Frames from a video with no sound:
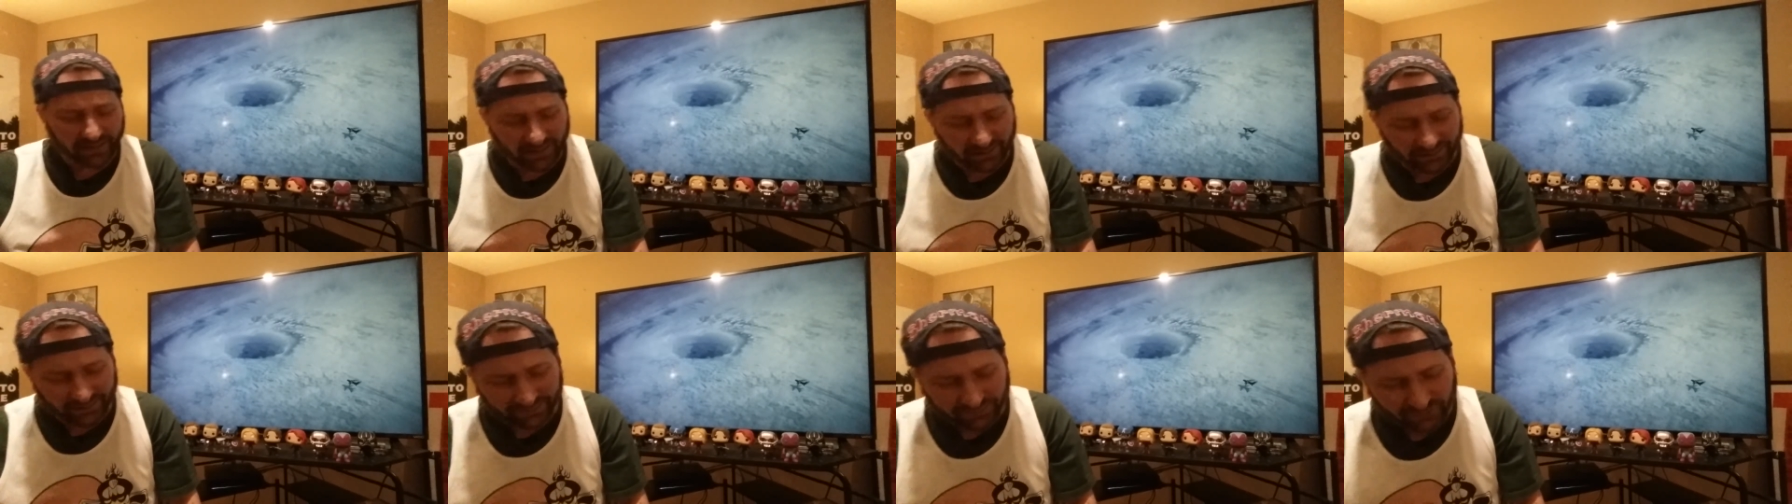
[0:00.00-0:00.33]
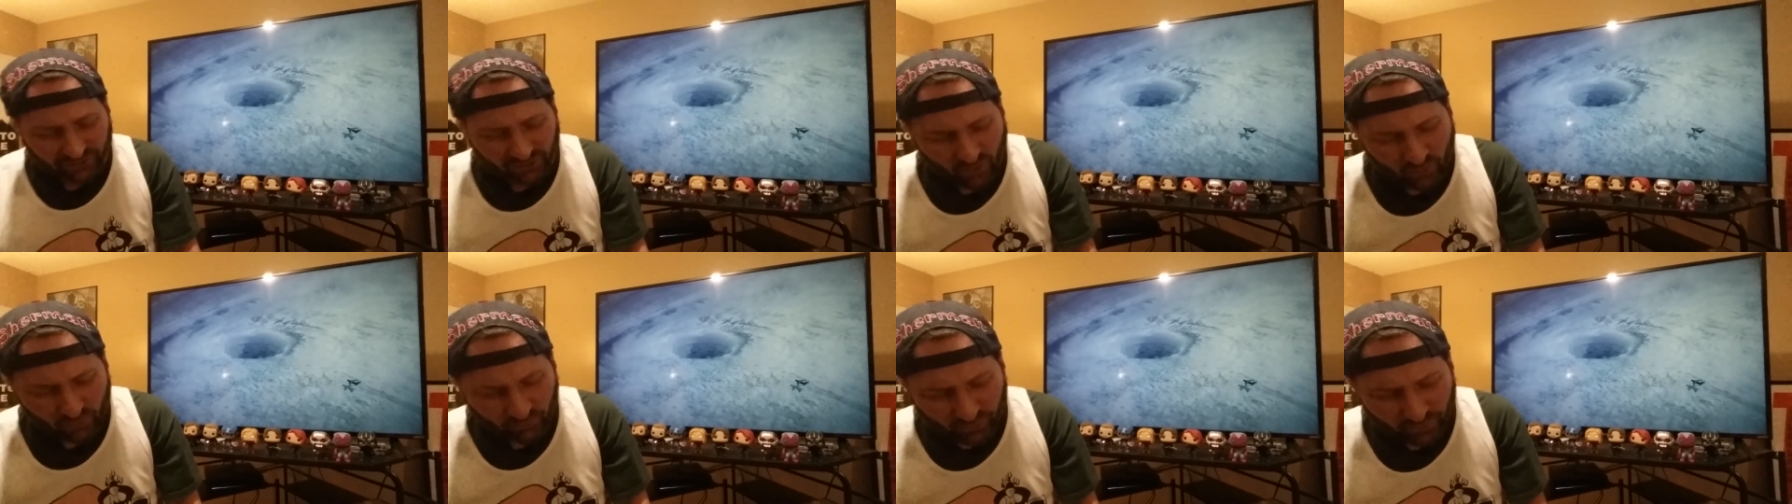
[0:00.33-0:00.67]
And I
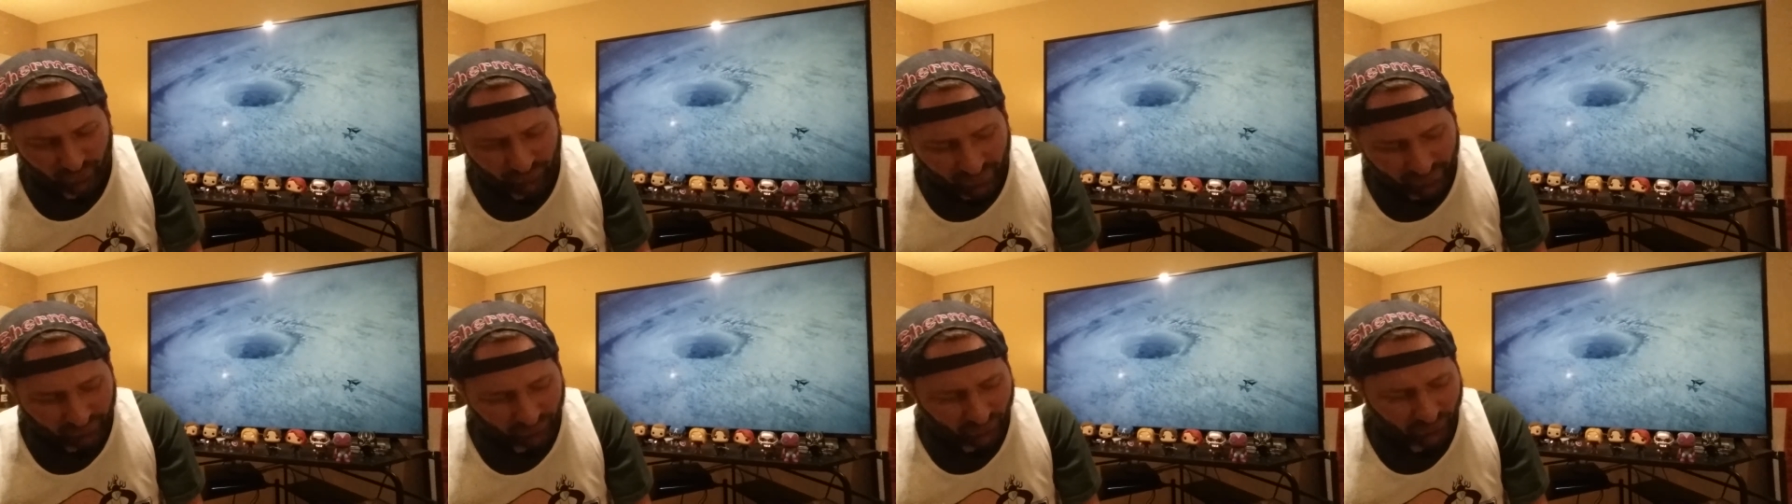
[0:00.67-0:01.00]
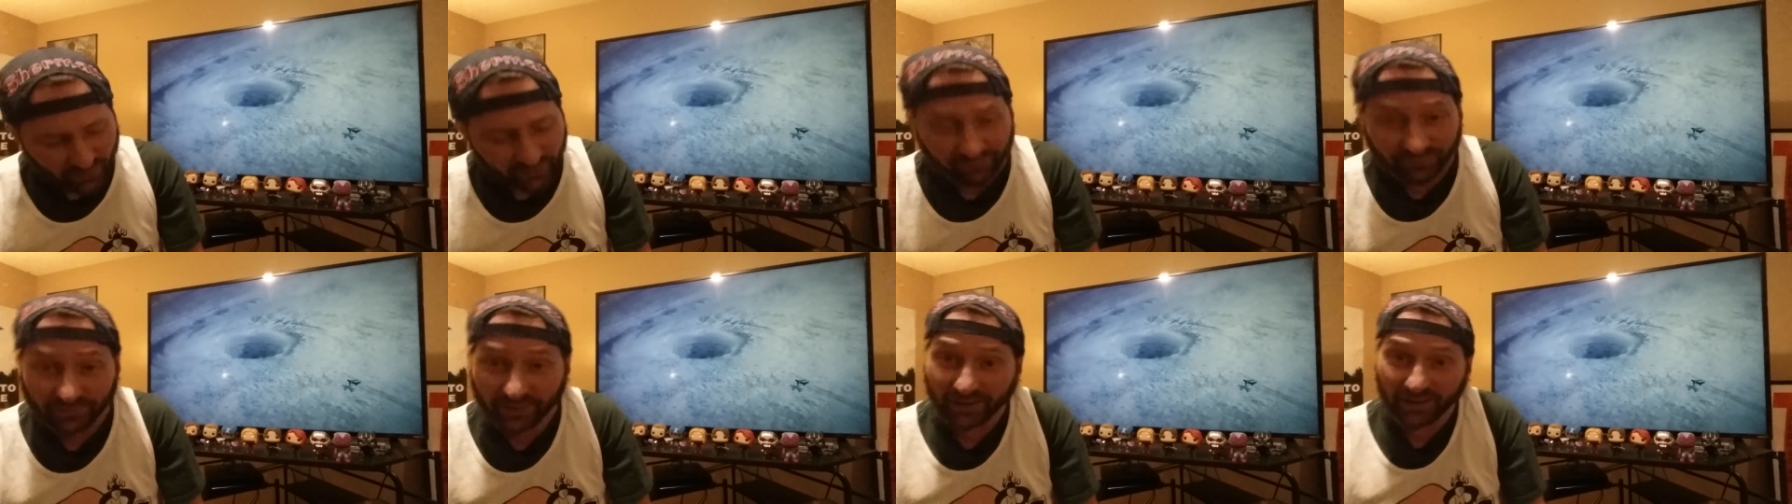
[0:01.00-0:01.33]
don't
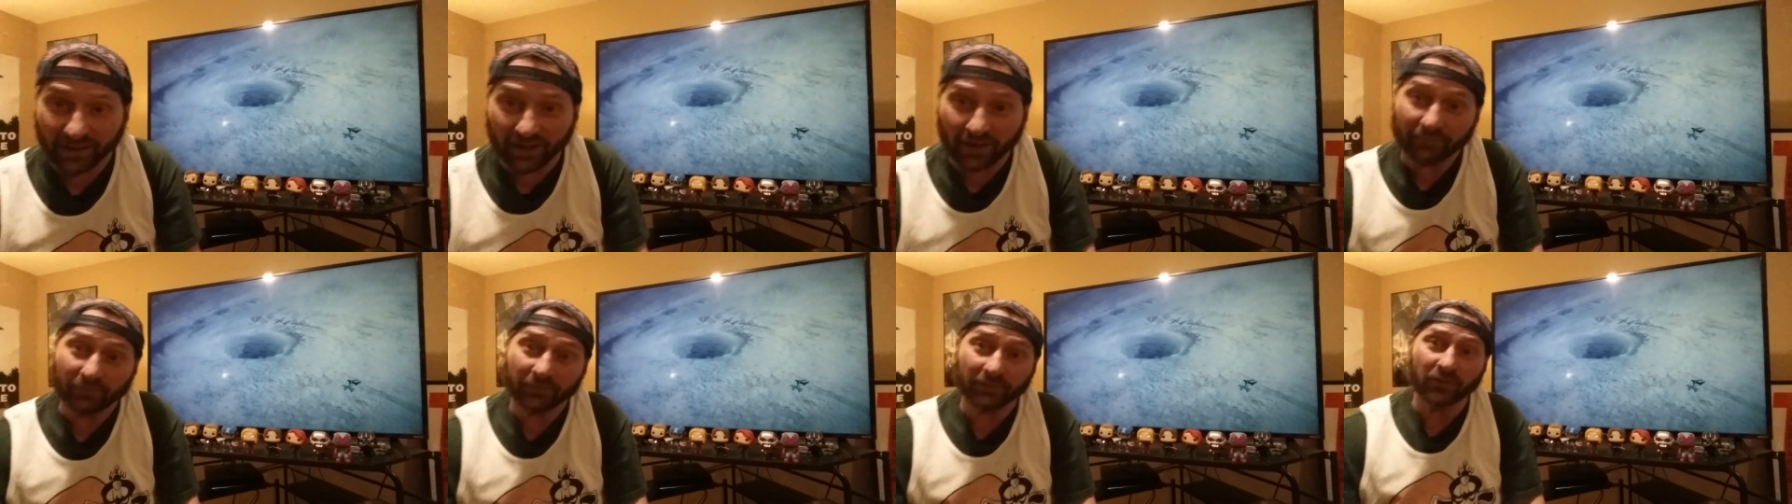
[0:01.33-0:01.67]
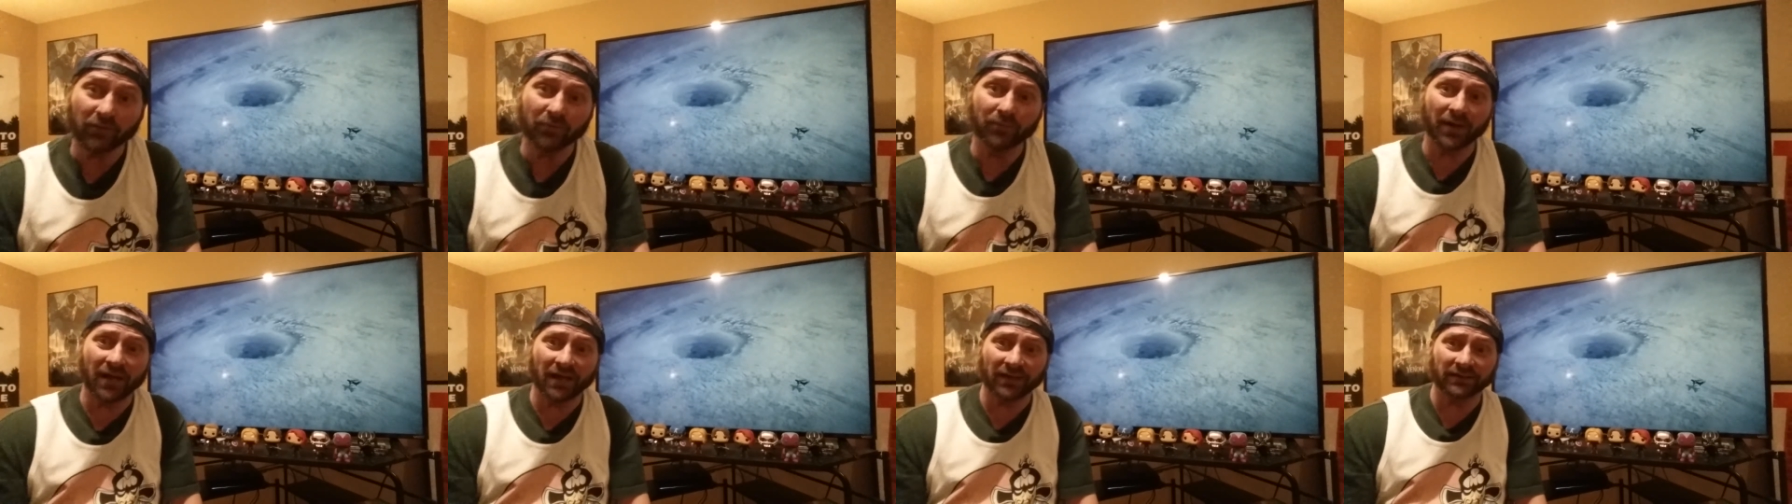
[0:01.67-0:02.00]
remember if they ever
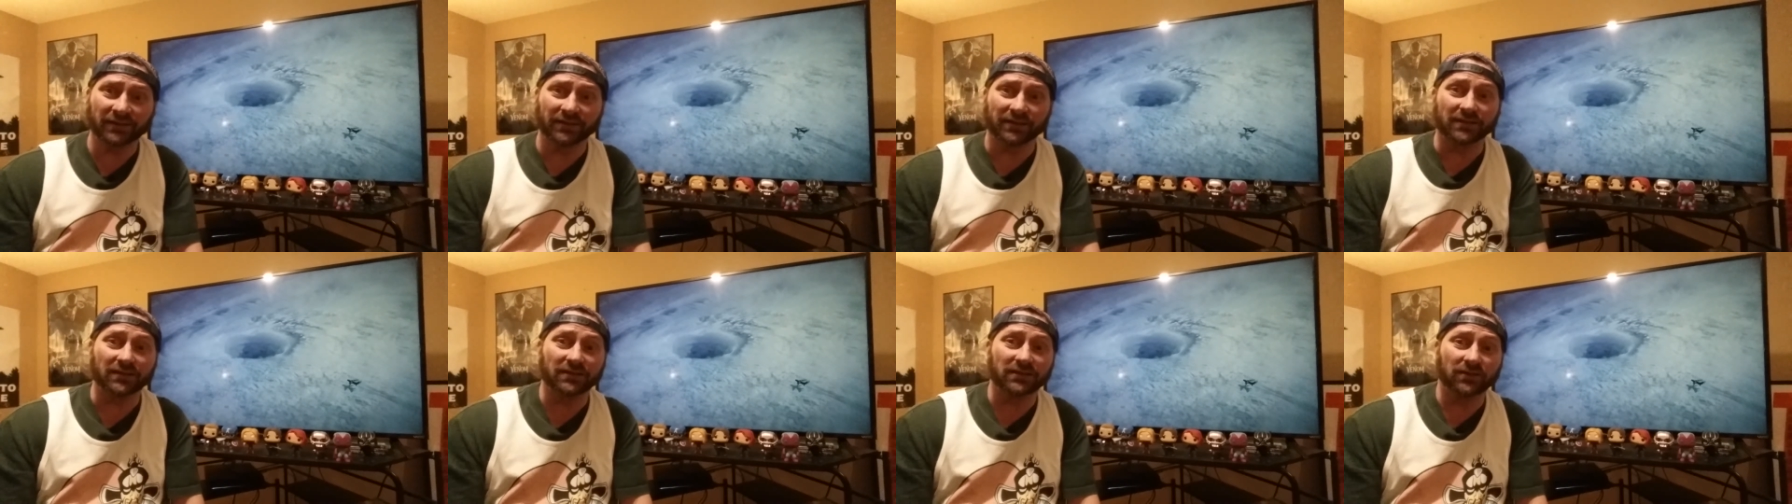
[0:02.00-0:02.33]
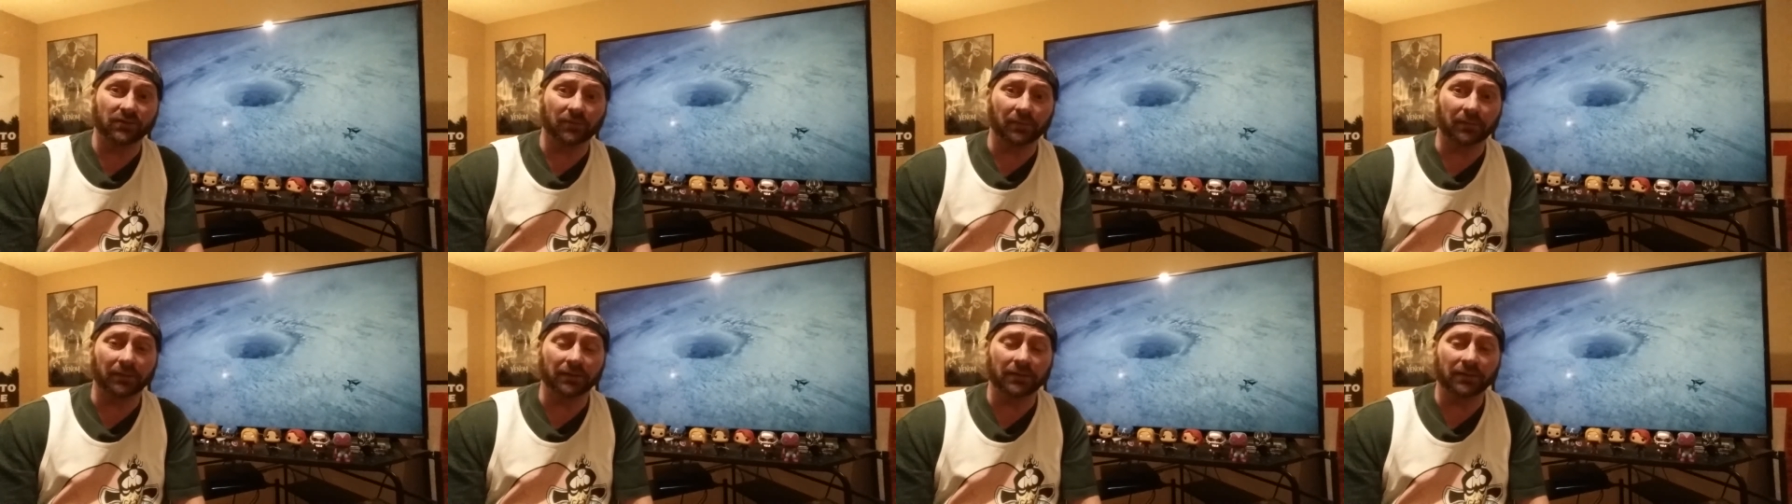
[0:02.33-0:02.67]
go back to this
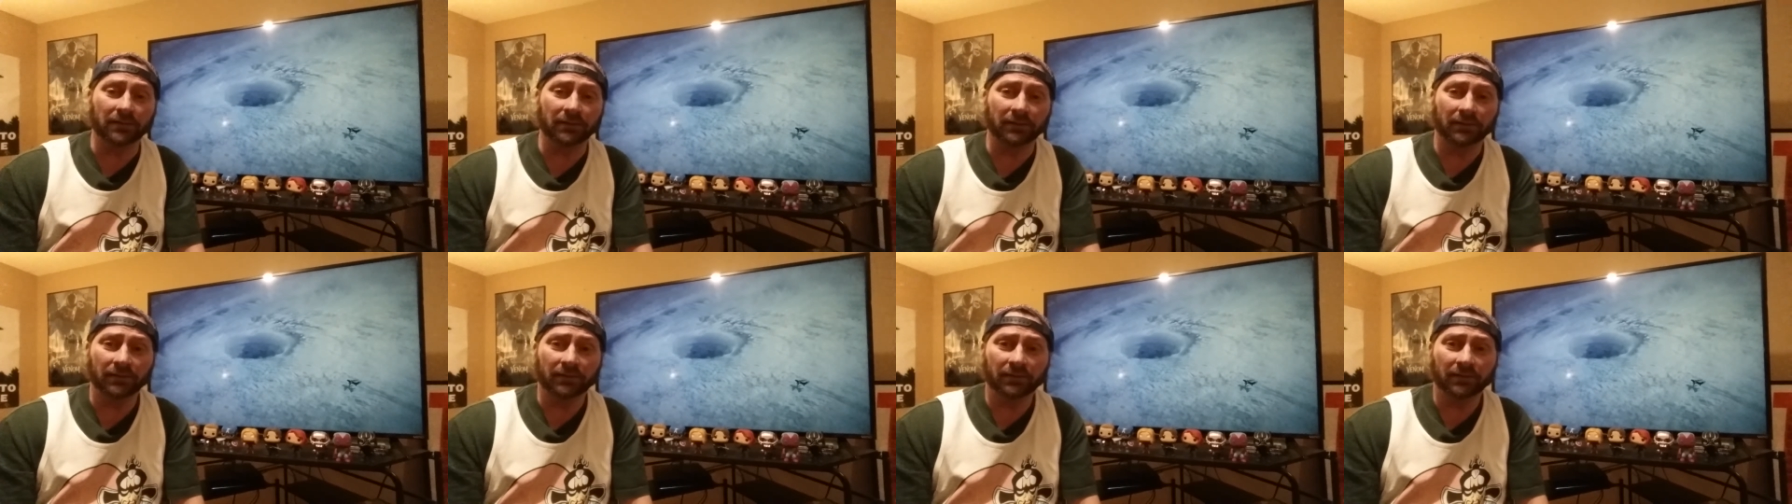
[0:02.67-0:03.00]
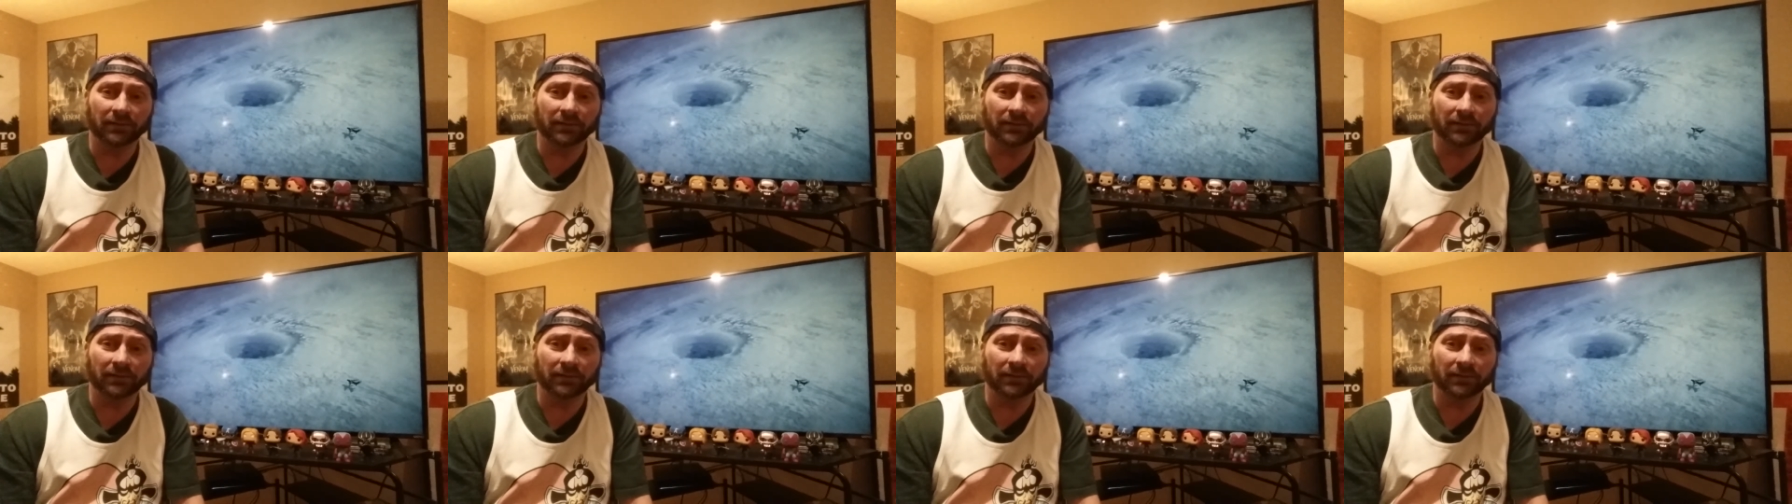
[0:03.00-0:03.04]
story.